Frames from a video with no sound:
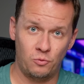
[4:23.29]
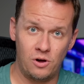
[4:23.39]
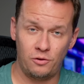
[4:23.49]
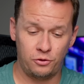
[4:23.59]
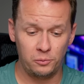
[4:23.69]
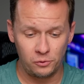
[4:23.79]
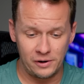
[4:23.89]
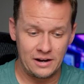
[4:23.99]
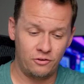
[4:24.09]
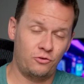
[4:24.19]
Well,
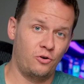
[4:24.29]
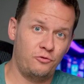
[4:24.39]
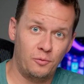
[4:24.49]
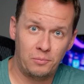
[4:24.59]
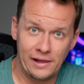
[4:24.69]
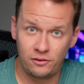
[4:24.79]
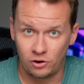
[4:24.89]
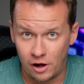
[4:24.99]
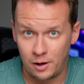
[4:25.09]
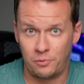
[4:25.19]
Thermalright has sort of planned their
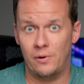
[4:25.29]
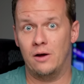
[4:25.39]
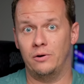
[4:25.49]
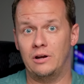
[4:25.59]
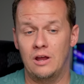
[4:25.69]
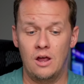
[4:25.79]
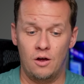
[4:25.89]
lineup around it.